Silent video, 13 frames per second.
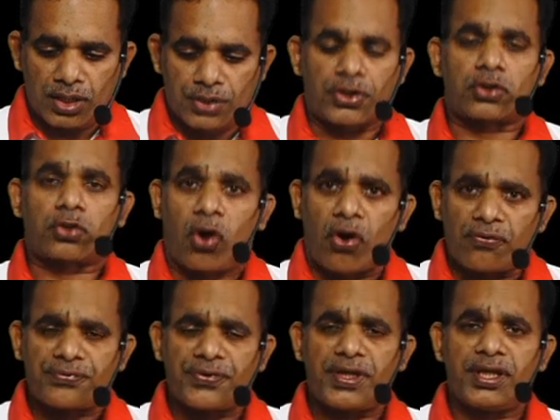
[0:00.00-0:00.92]
The
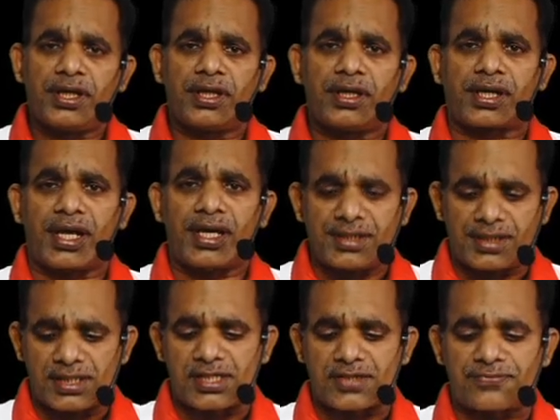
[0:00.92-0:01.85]
coffee rate
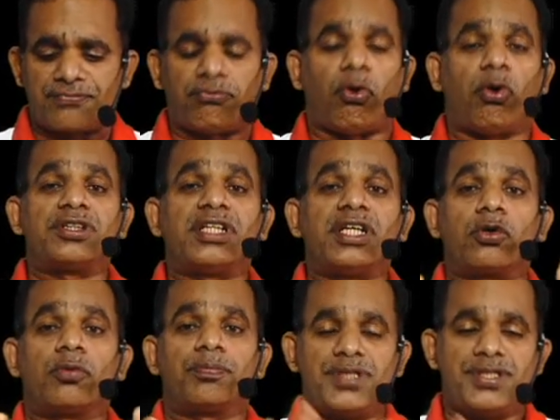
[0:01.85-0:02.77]
is 40
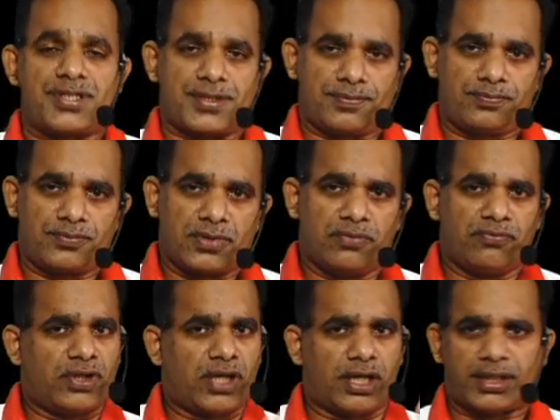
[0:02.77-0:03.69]
rupees.
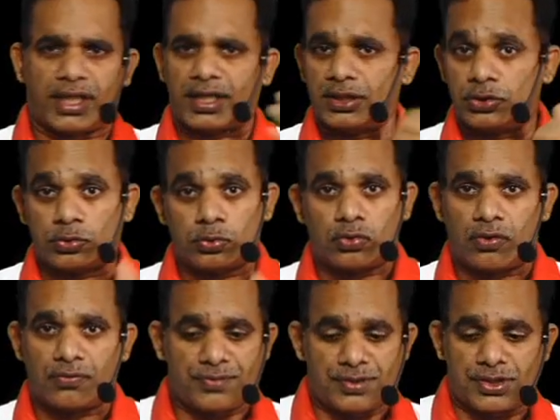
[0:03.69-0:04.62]
We had taken 2
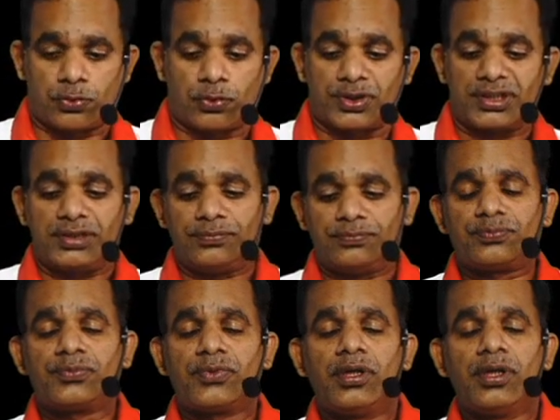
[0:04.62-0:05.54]
coffees together.
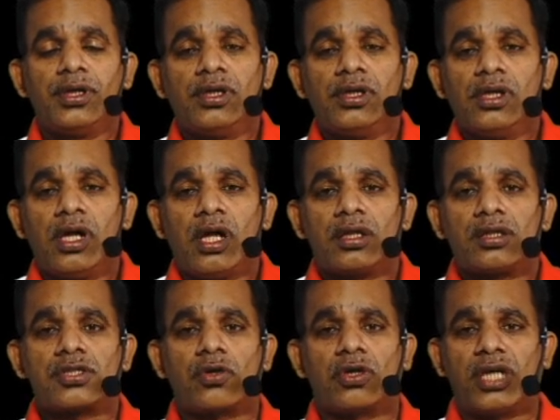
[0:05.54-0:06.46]

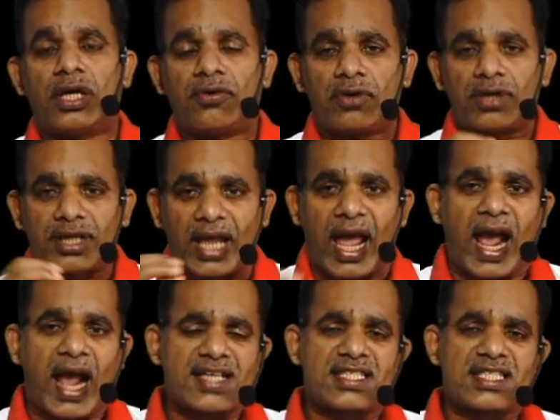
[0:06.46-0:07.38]
So the
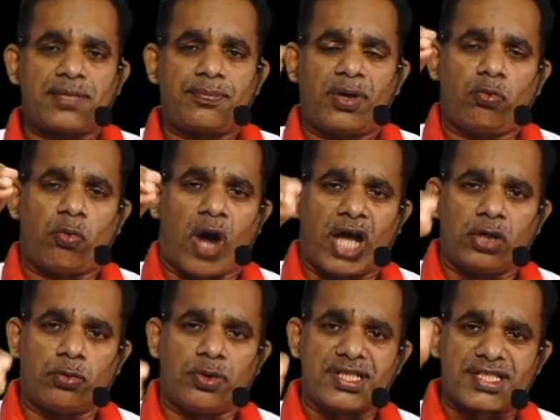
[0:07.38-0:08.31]
taxable
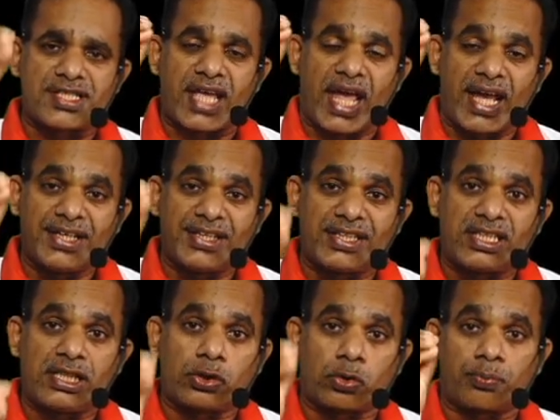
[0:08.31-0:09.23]
value is
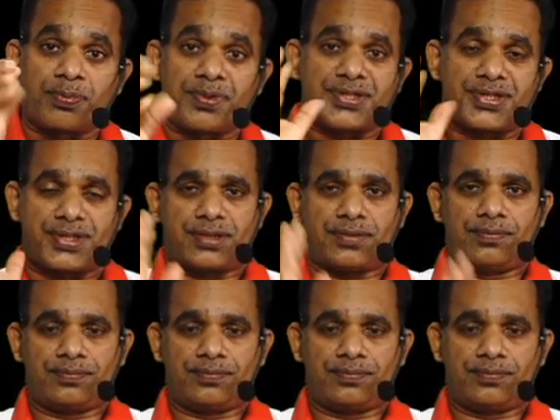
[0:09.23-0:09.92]
80 rupees.